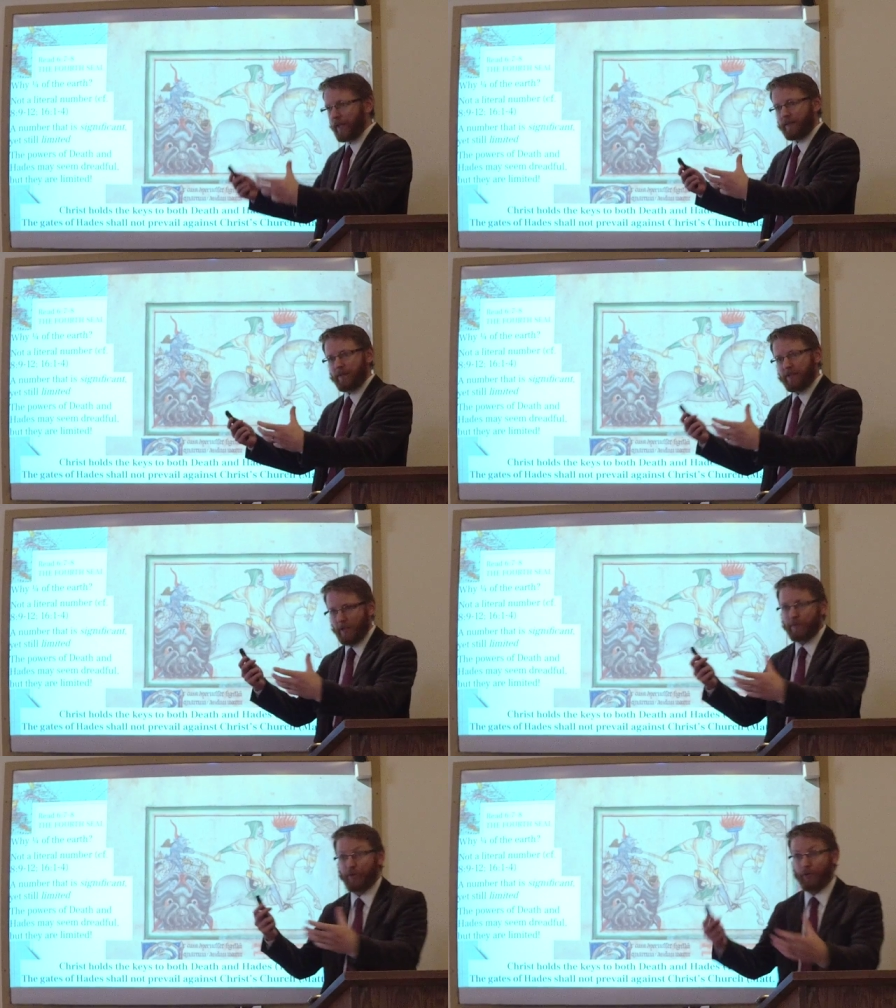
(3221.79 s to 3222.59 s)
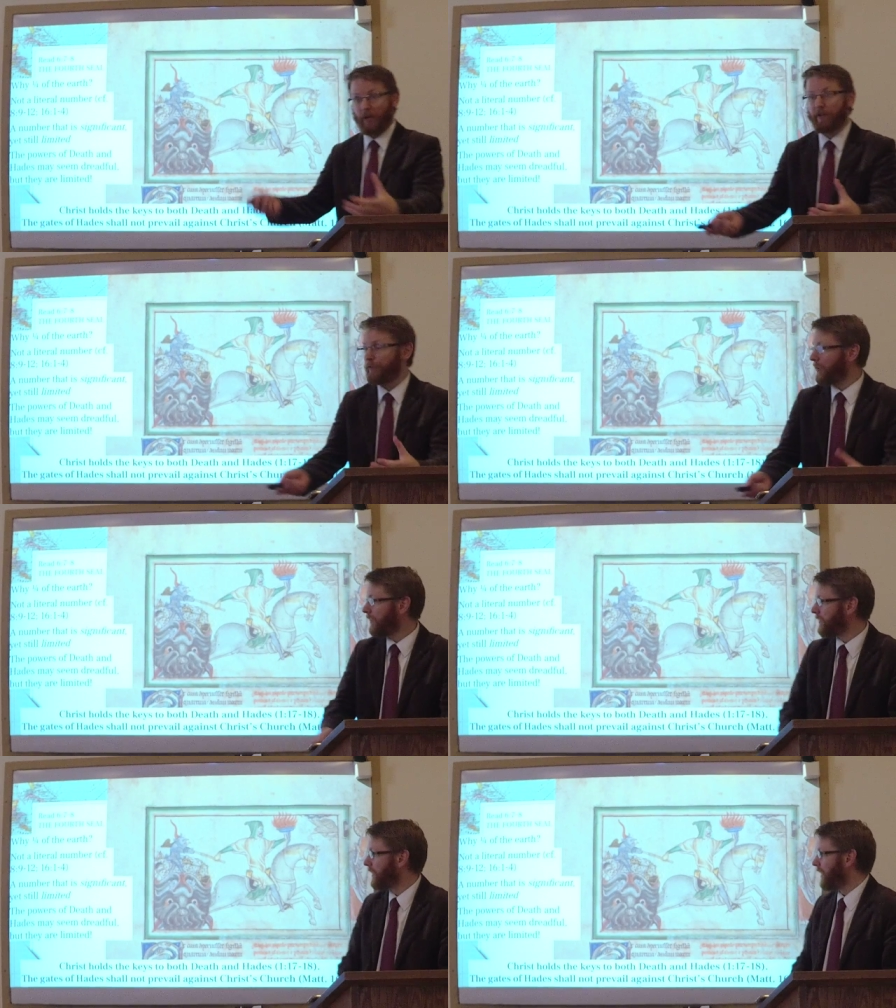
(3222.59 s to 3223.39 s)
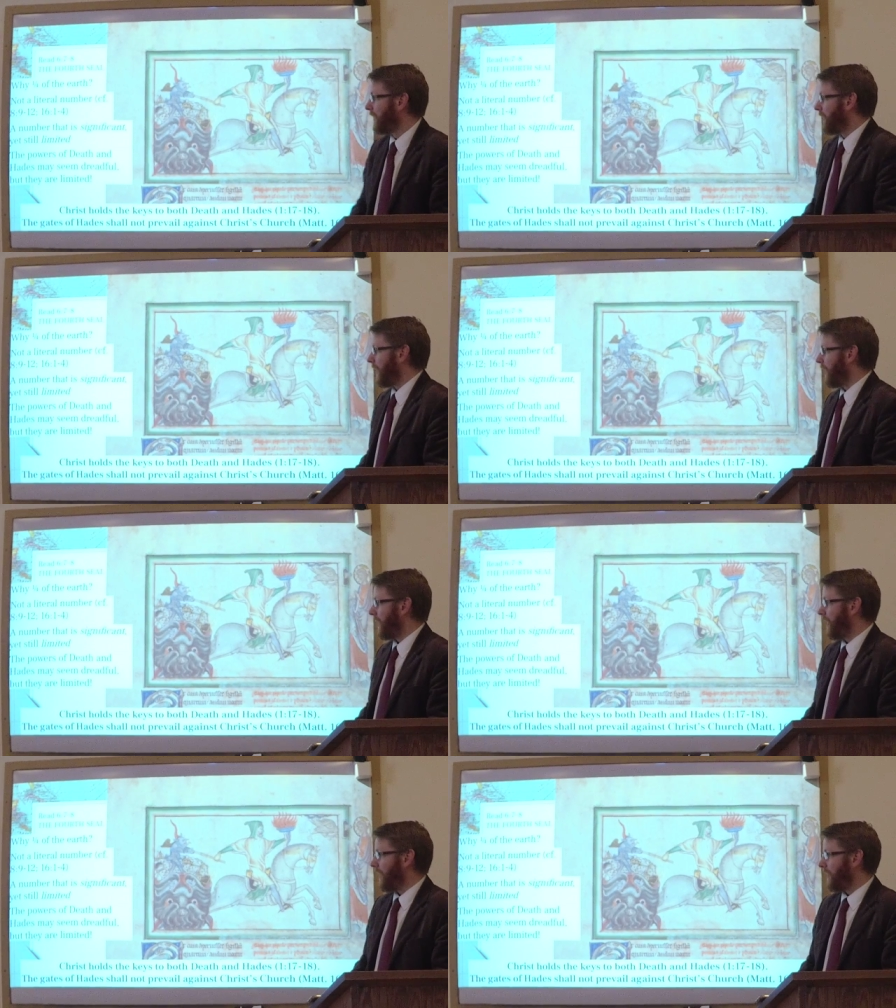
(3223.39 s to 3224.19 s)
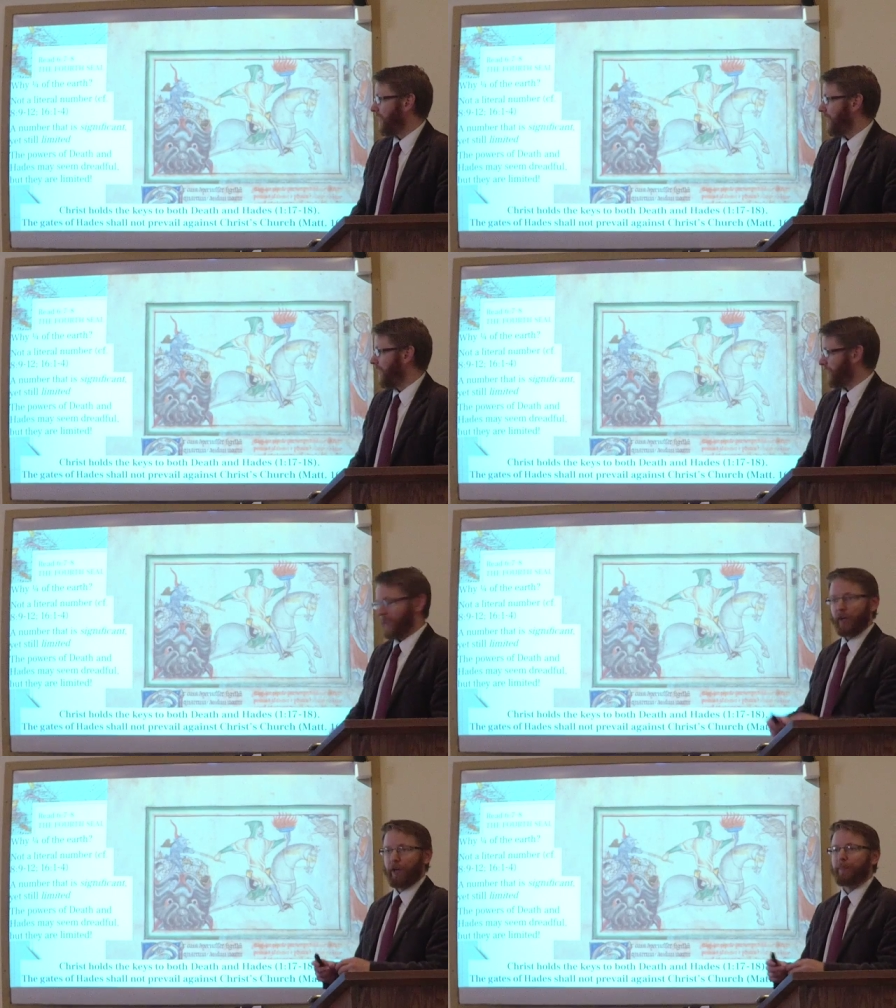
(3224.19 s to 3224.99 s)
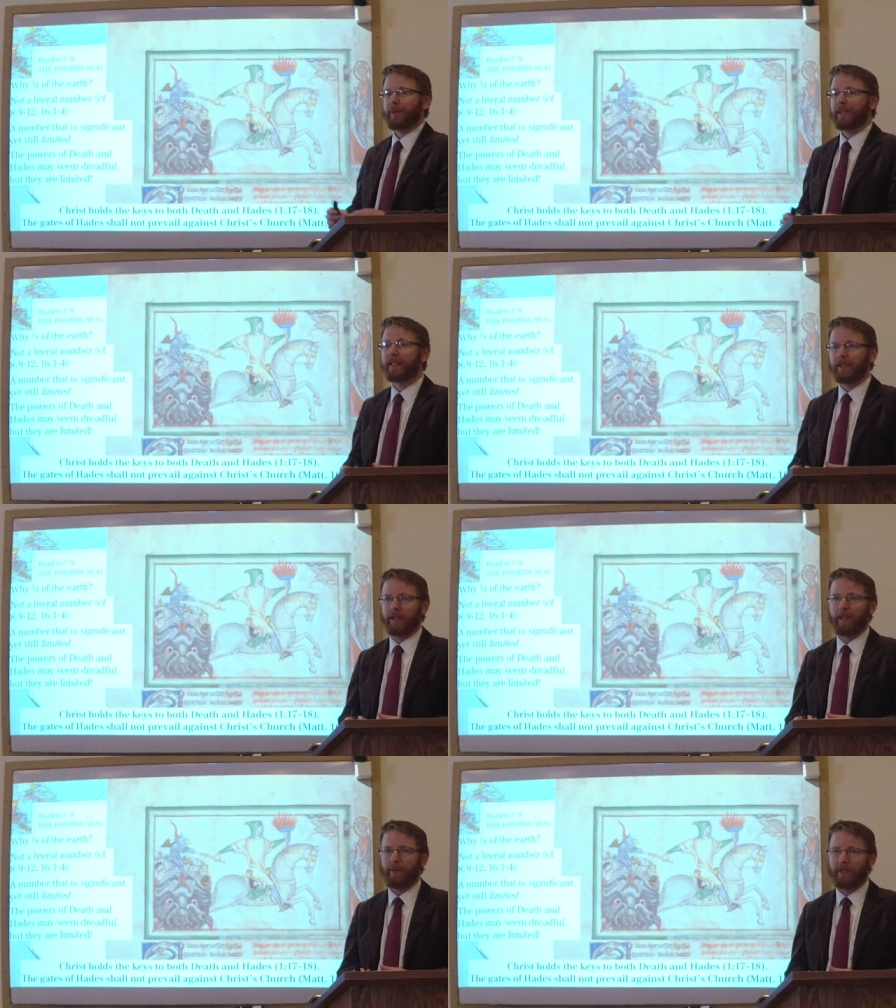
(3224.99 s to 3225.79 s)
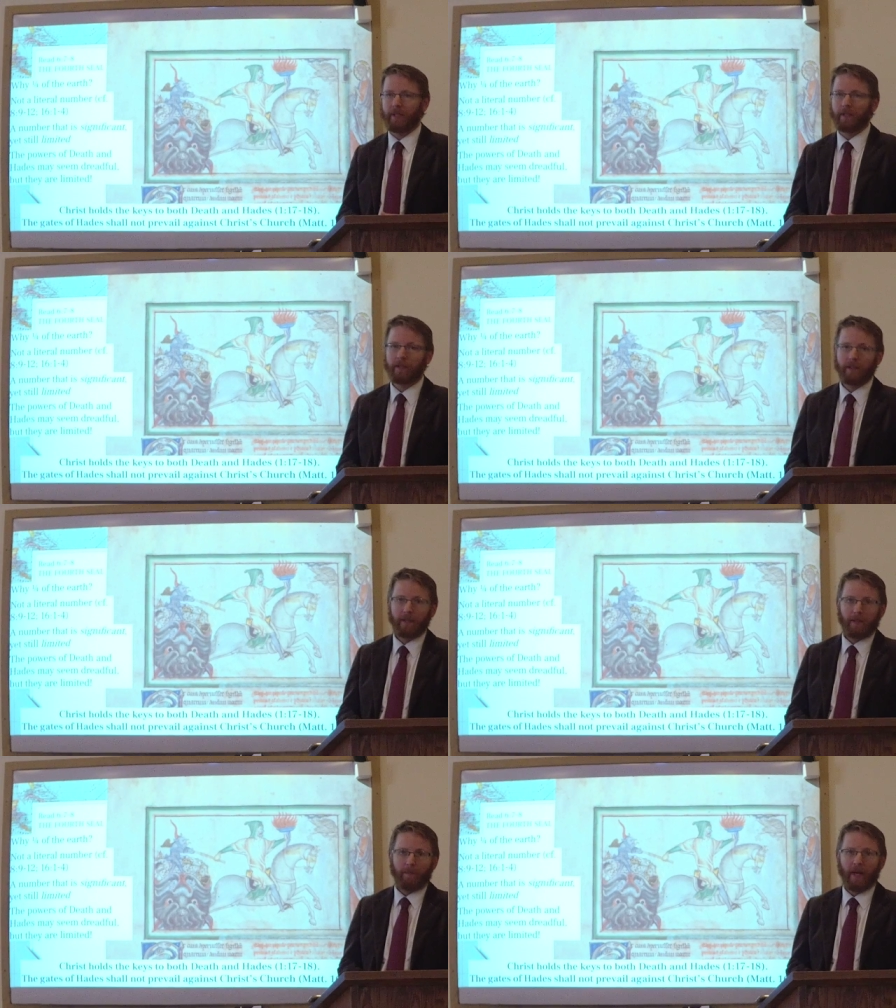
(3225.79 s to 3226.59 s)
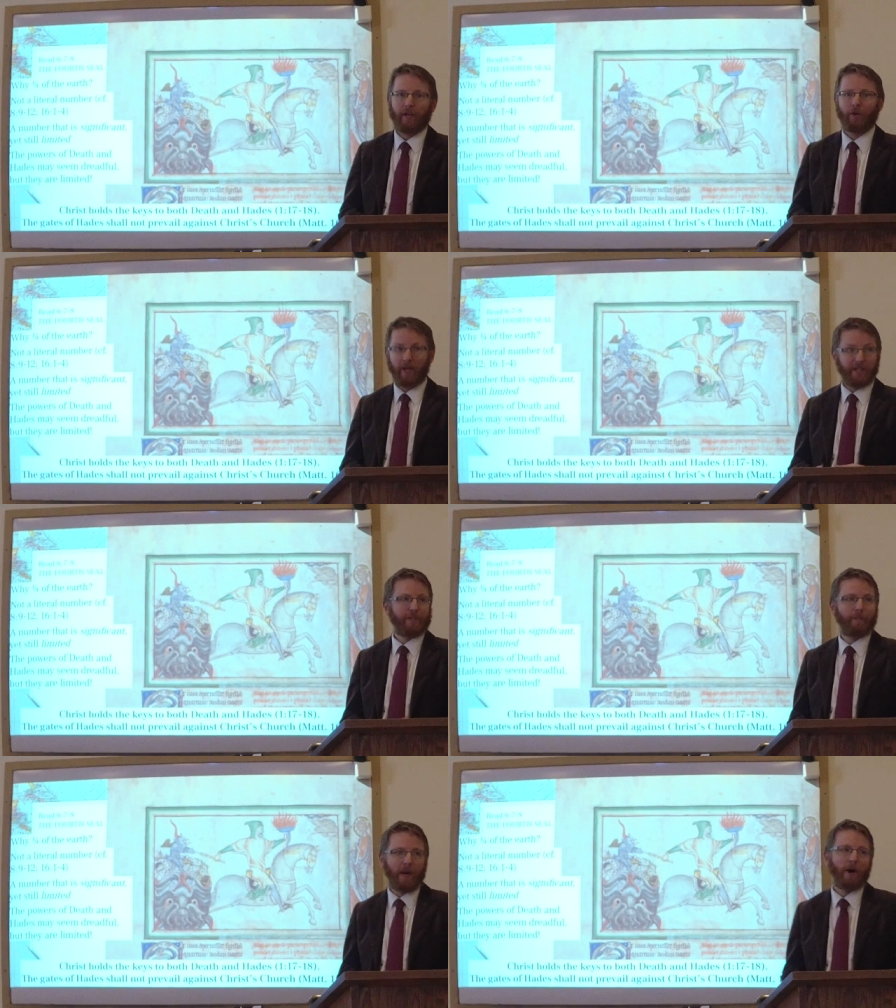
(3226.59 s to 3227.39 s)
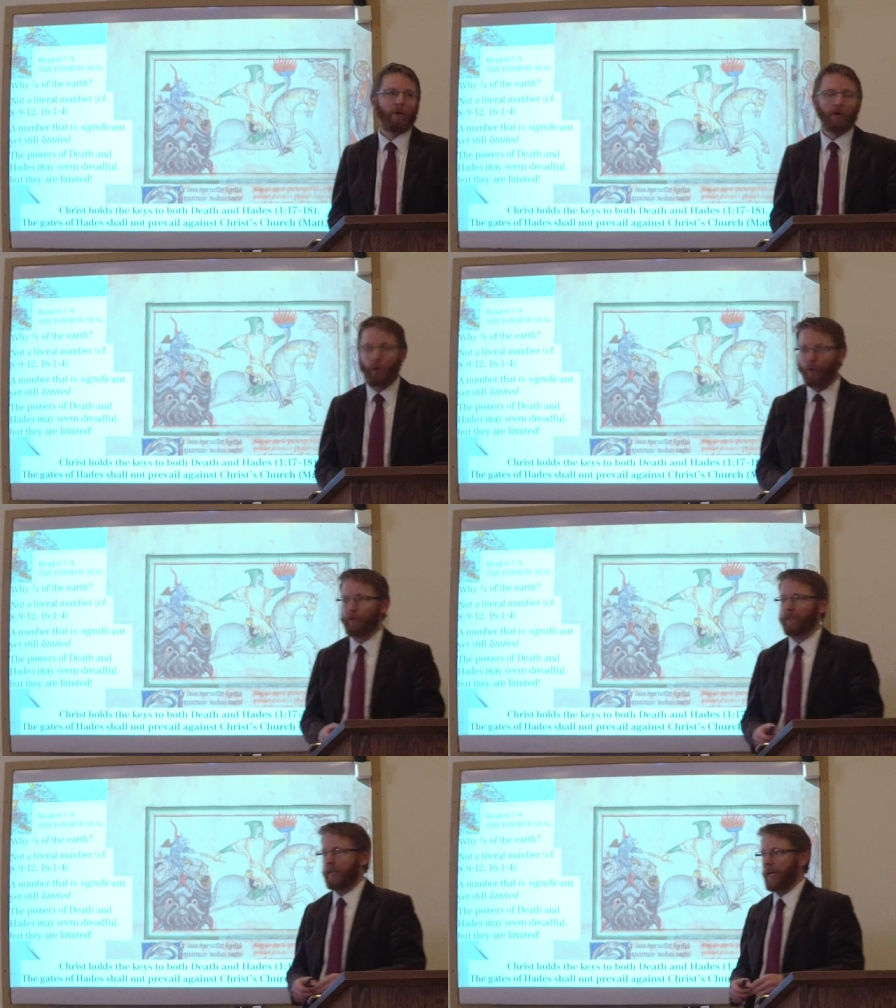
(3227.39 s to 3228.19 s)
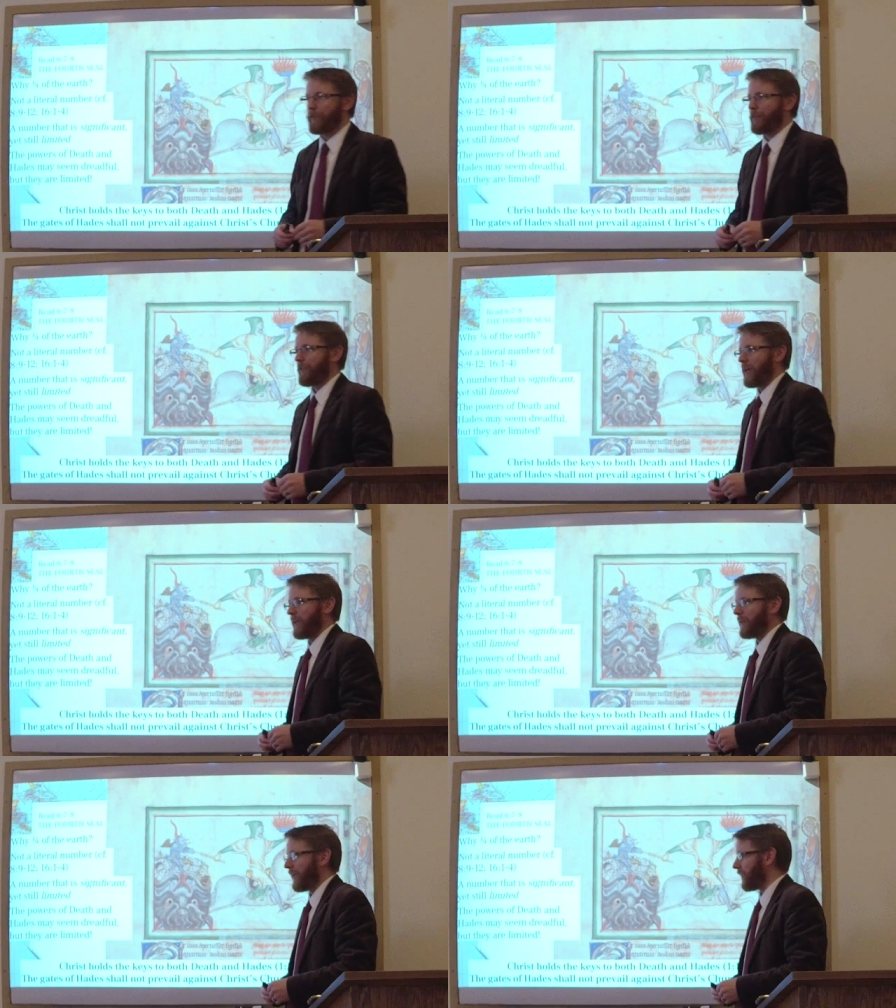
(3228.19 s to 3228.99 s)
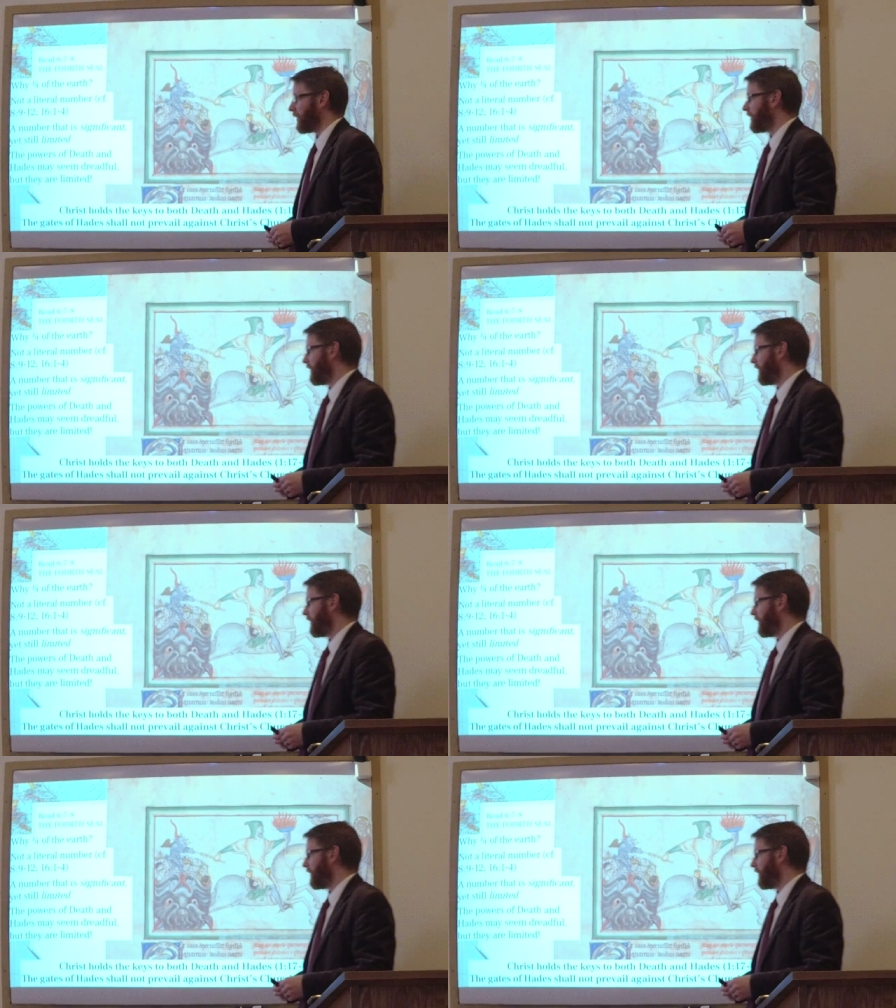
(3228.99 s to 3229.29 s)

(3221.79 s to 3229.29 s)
that seems dreadful, uh, they are completely limited by Christ's power over death and hell.